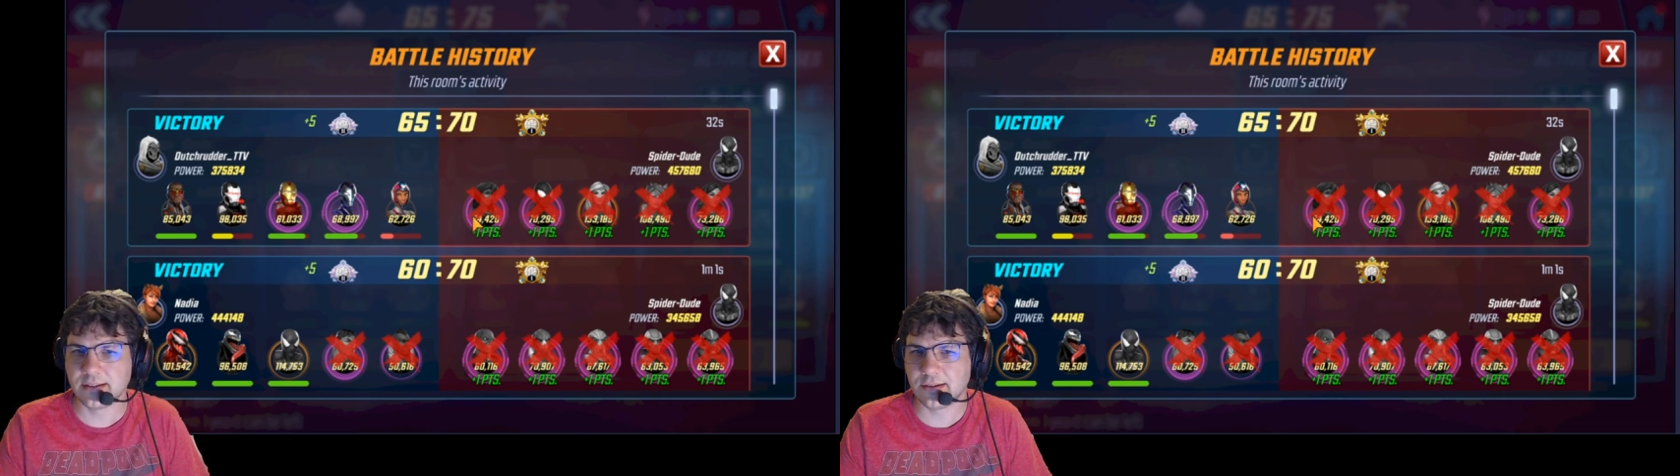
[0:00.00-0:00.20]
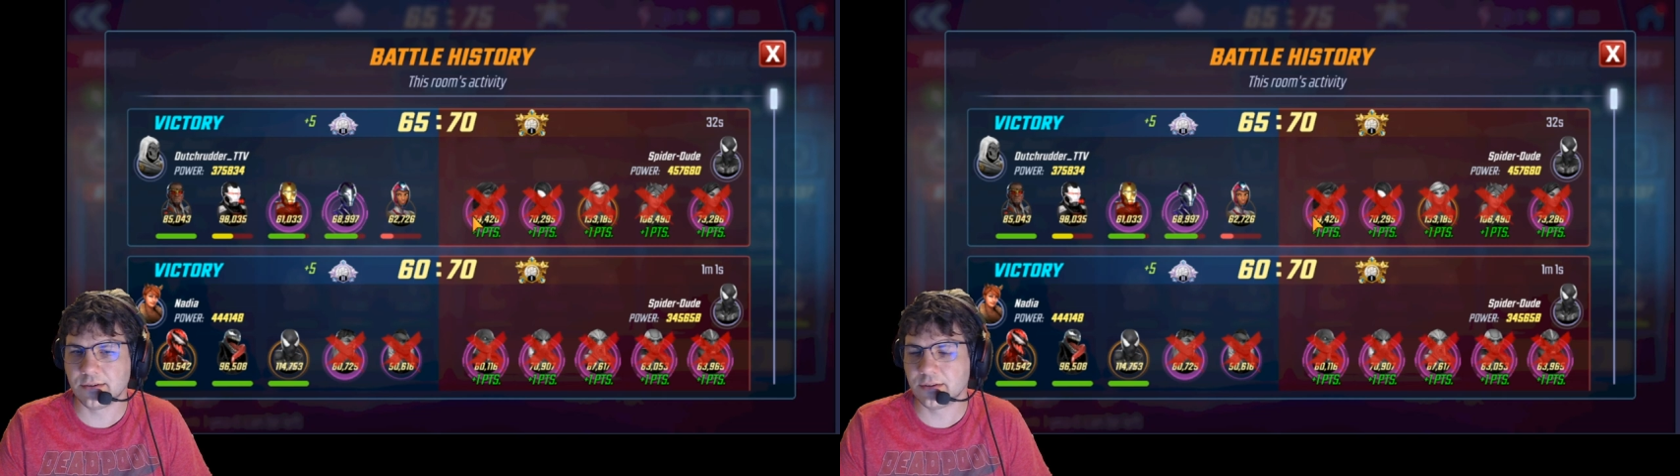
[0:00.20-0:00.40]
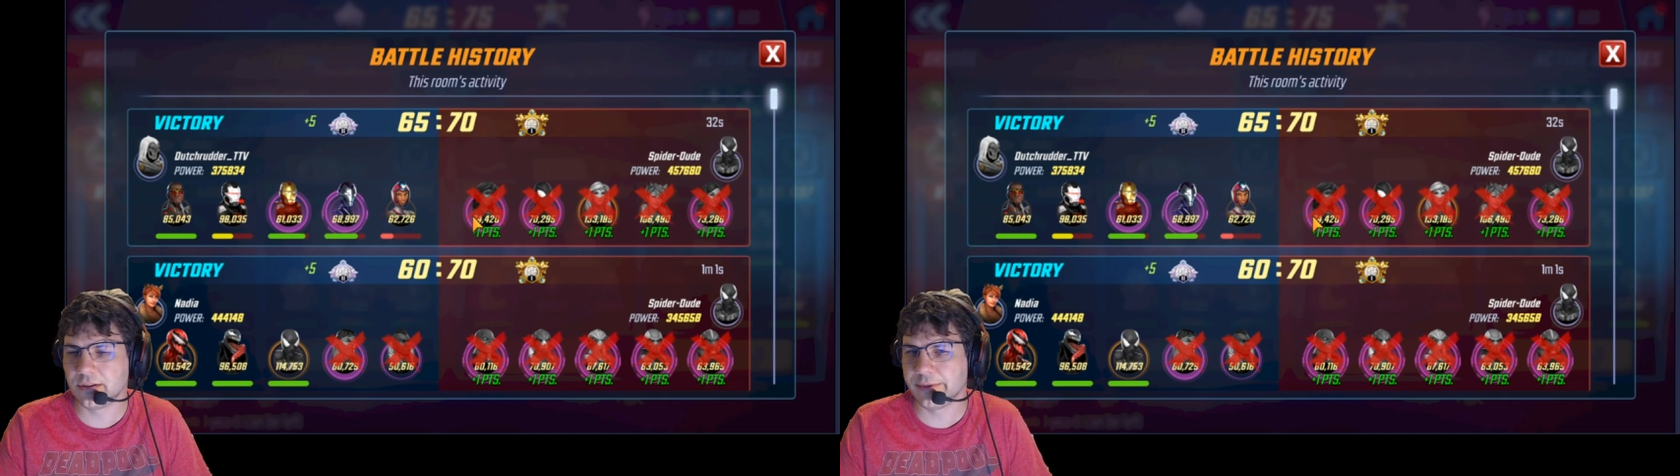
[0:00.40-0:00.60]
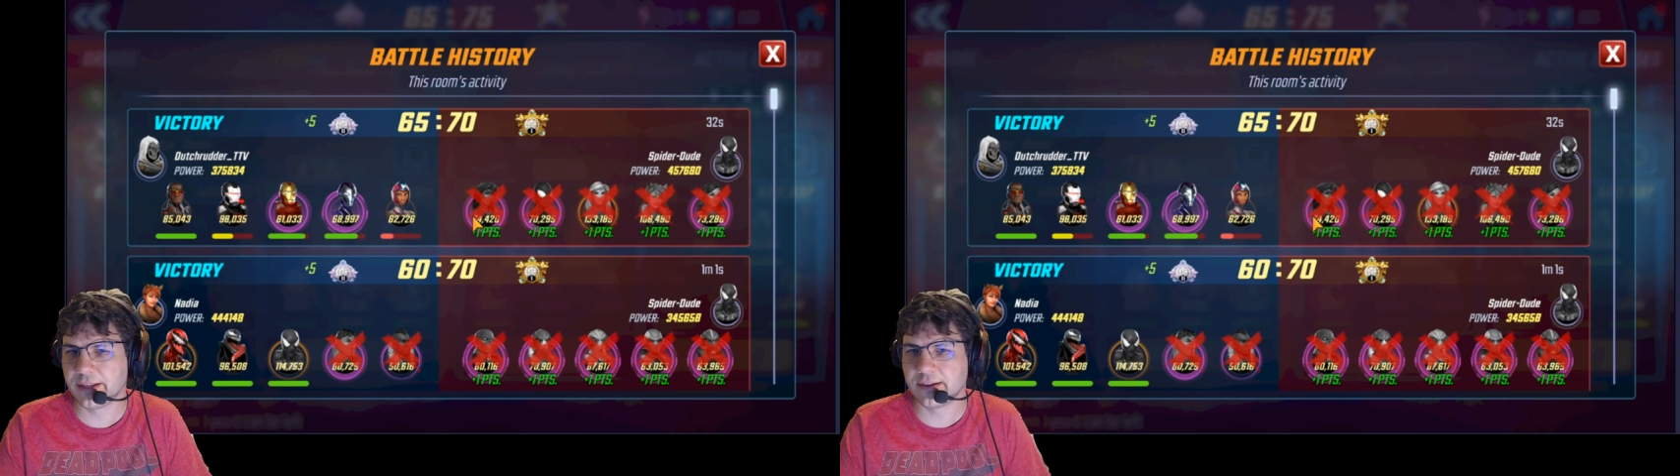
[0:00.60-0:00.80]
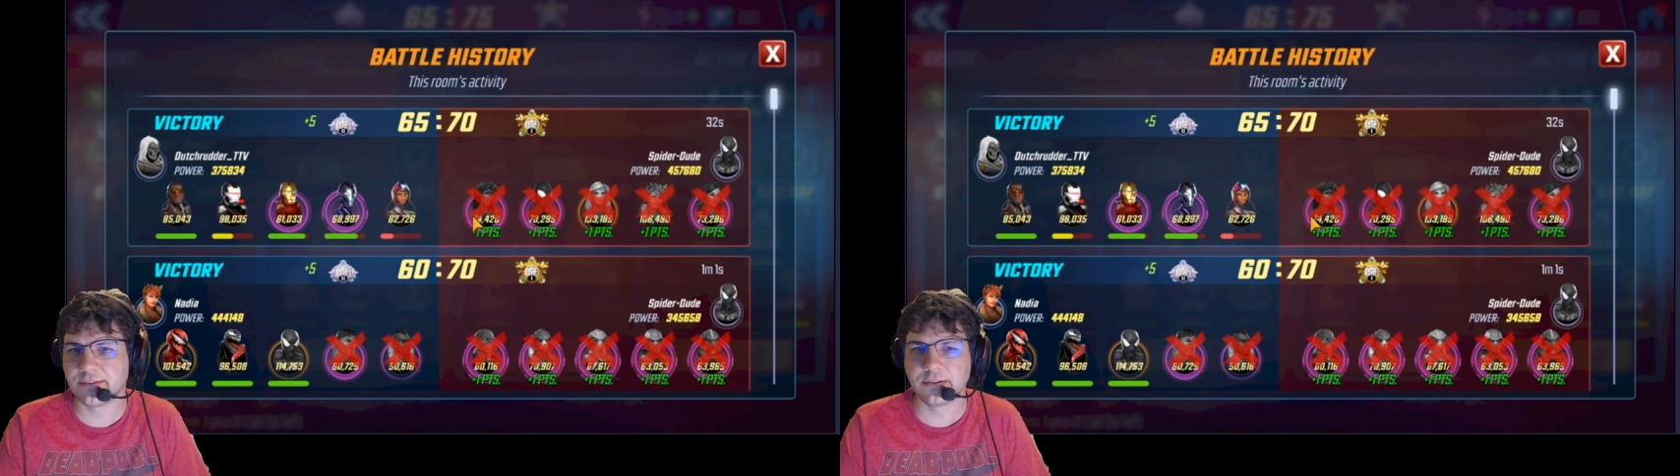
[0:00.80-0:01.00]
only
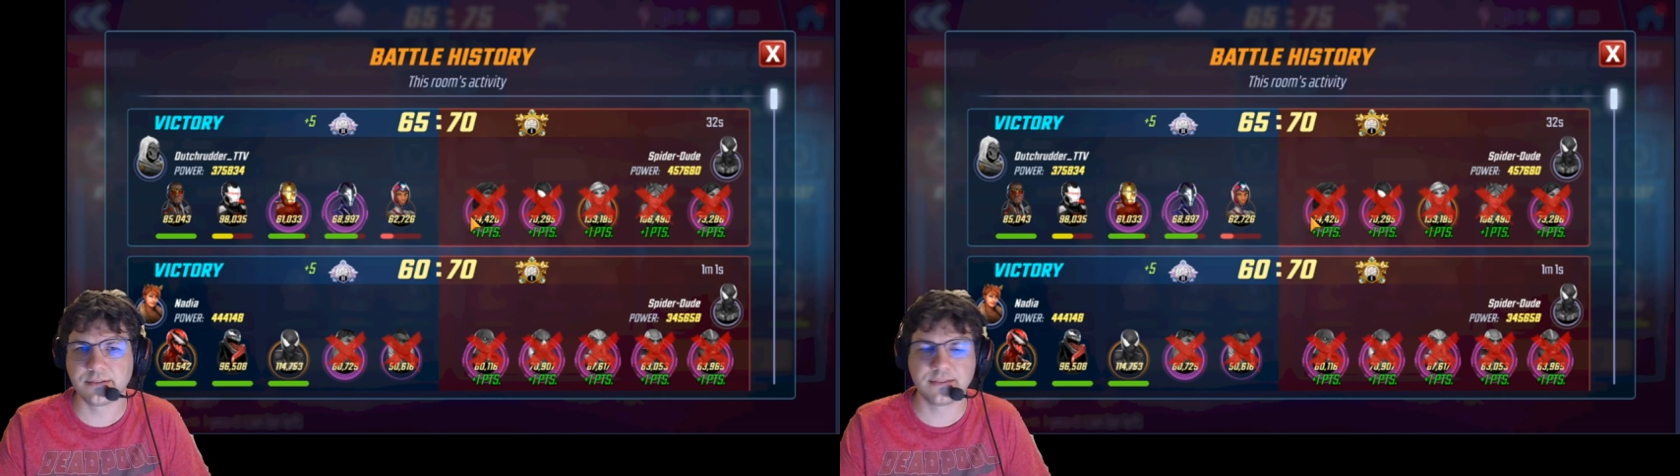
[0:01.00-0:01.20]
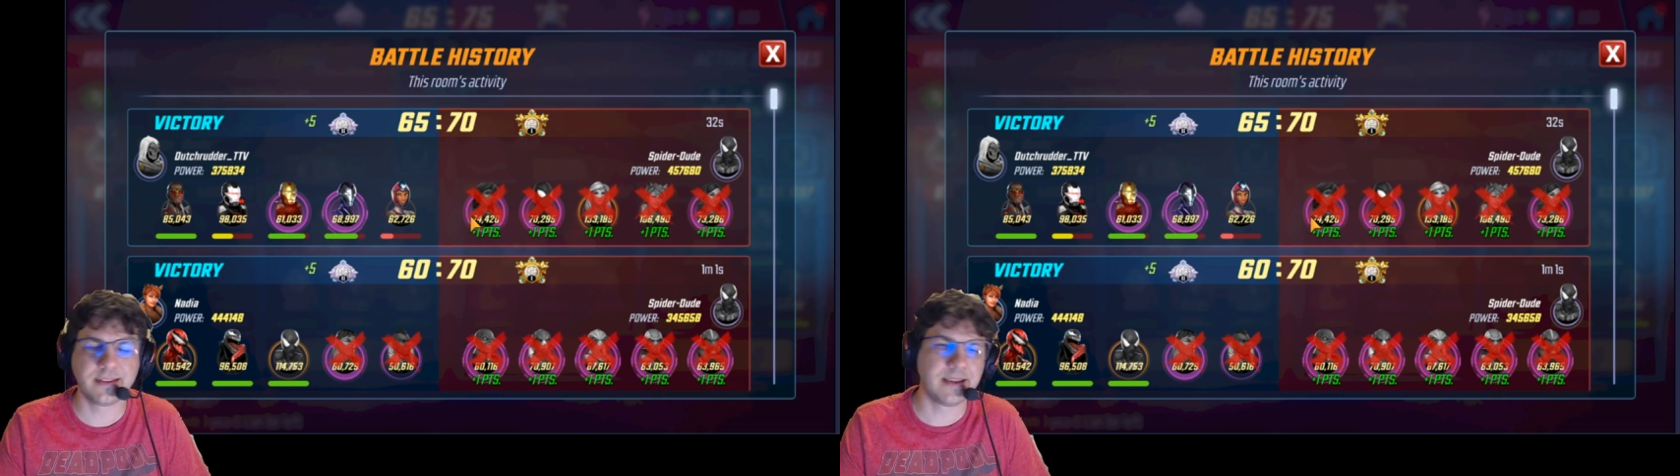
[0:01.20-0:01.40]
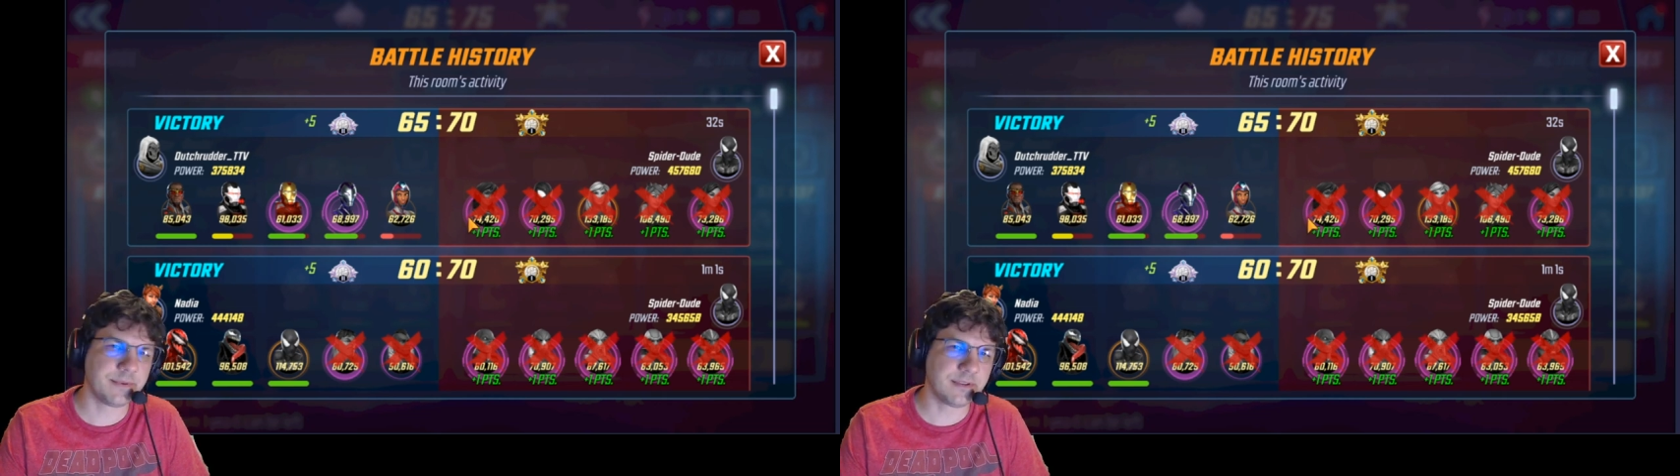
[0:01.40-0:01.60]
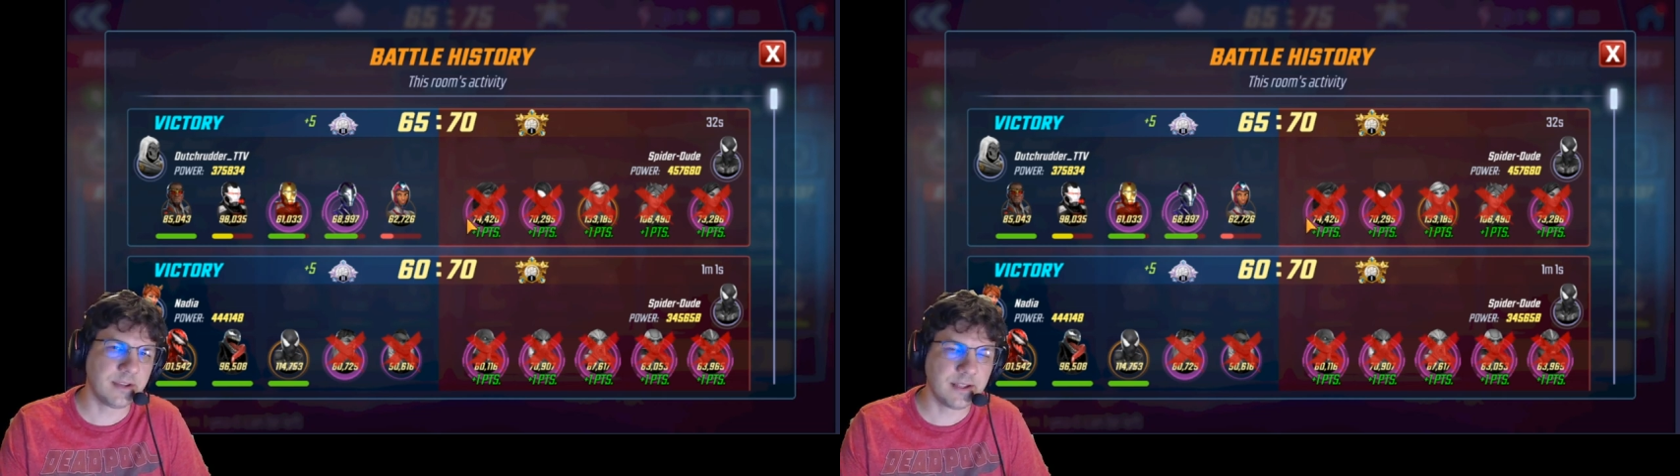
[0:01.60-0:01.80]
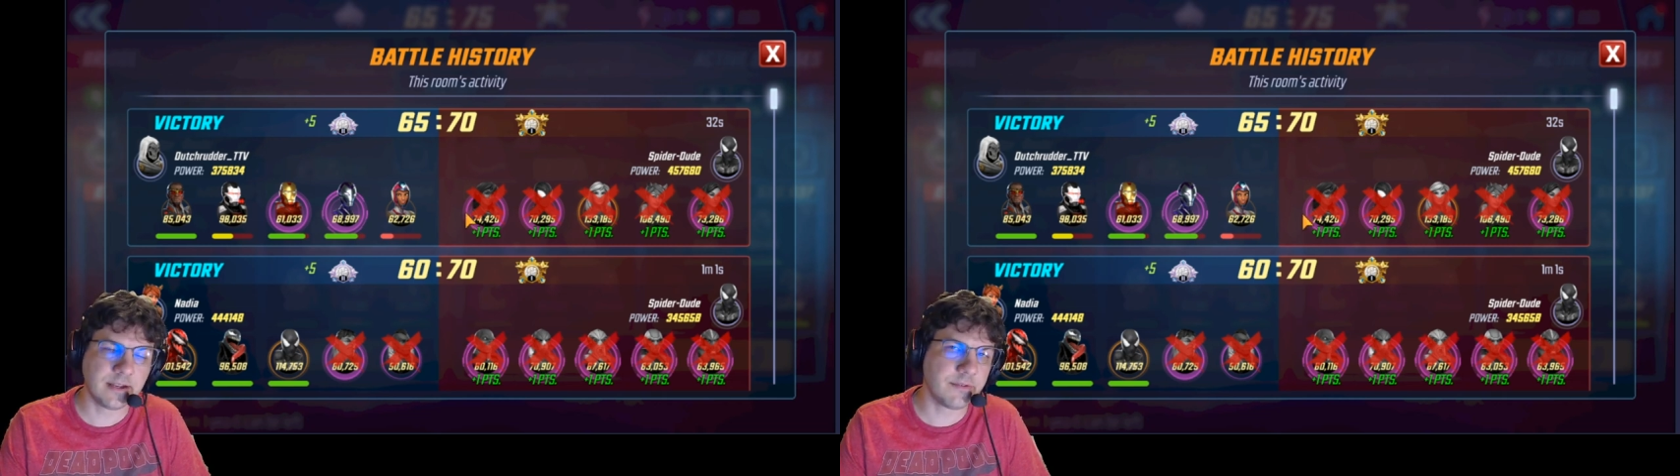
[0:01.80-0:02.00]
because her slap is going
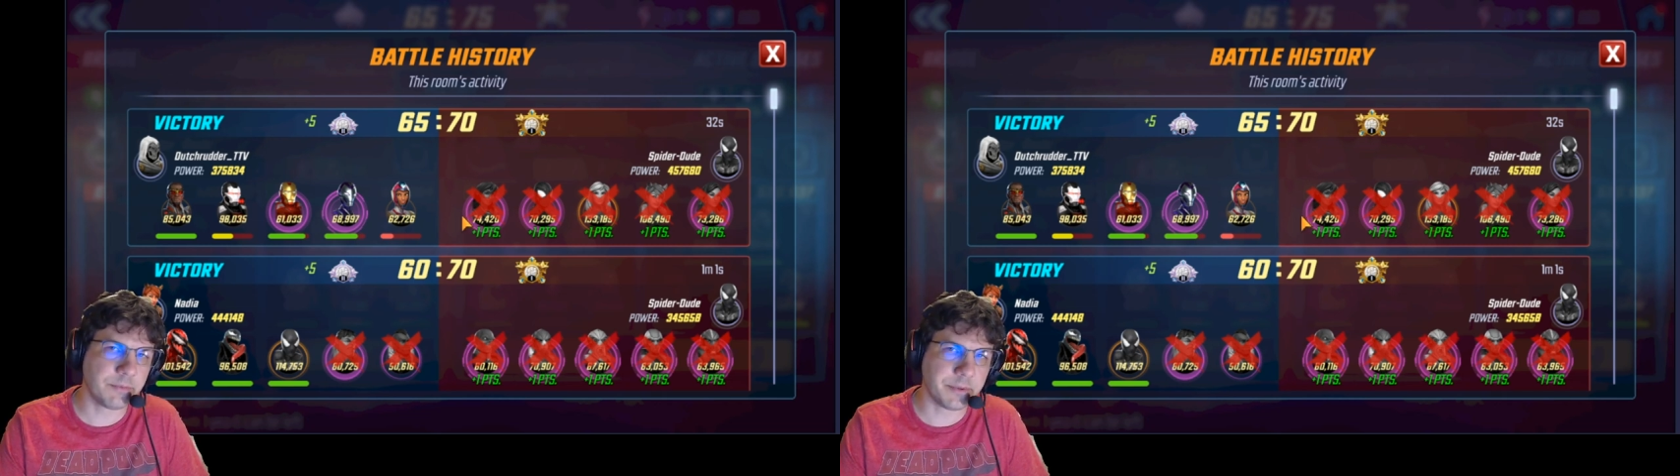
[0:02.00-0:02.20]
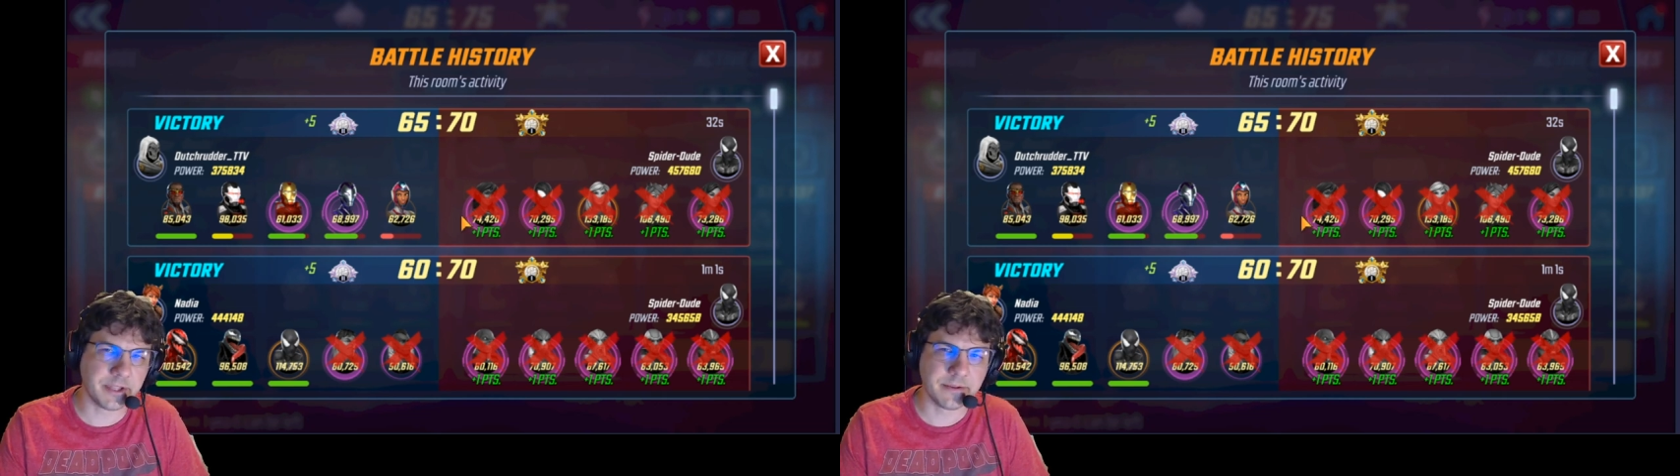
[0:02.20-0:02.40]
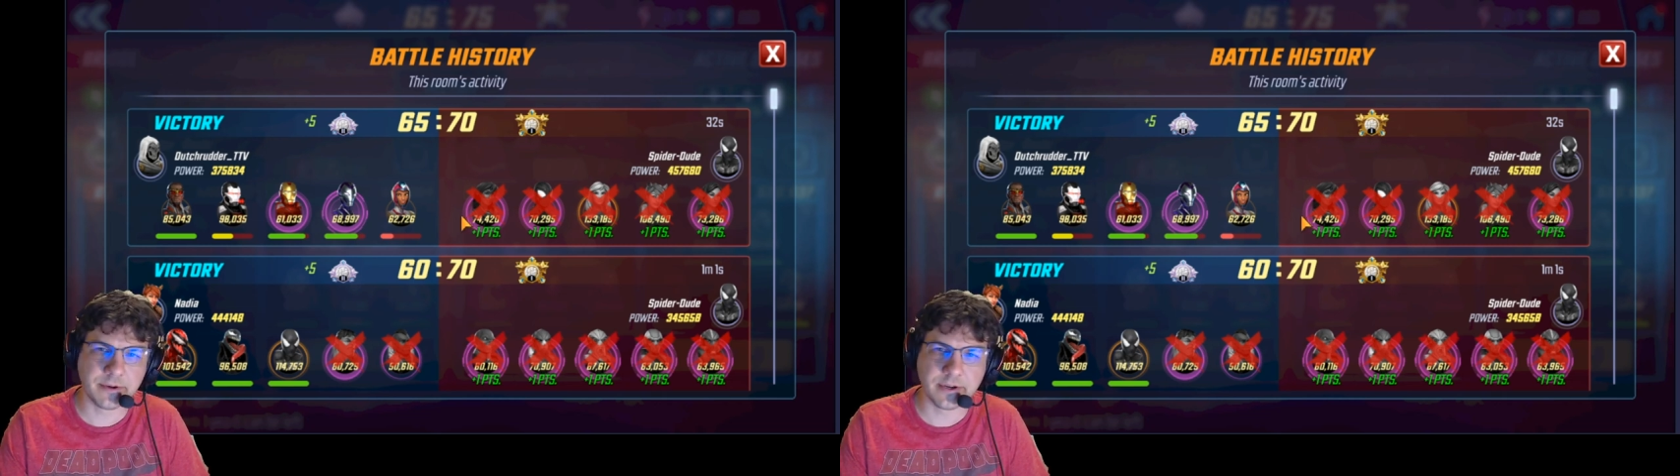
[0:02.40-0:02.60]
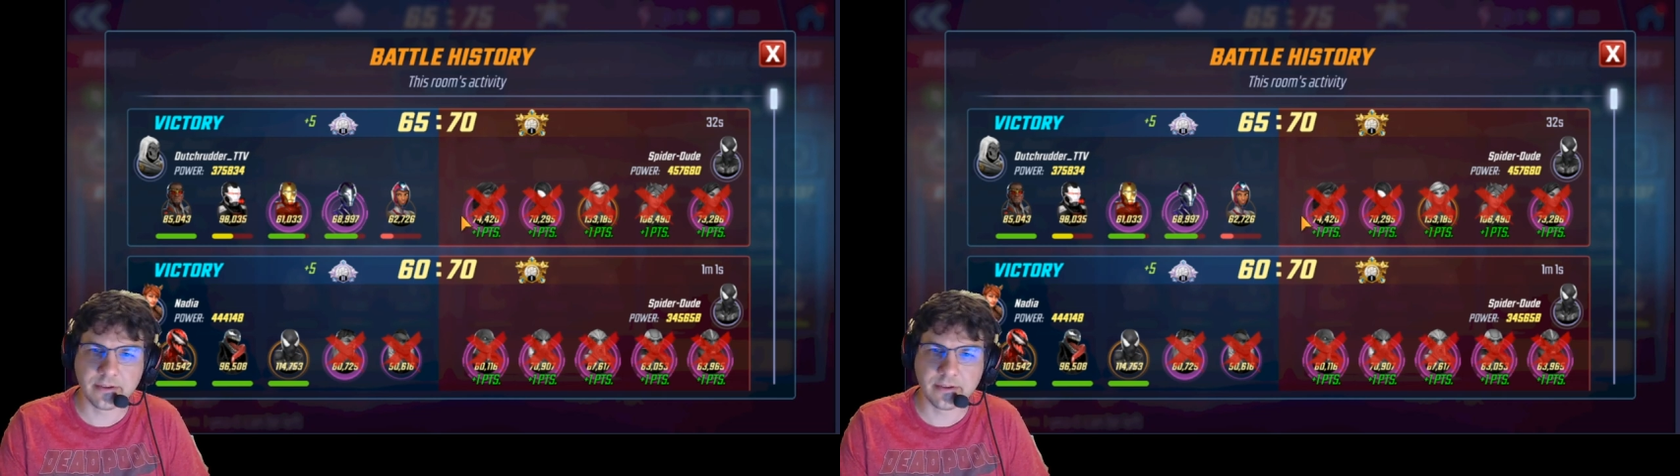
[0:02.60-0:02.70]
to hit everybody, right?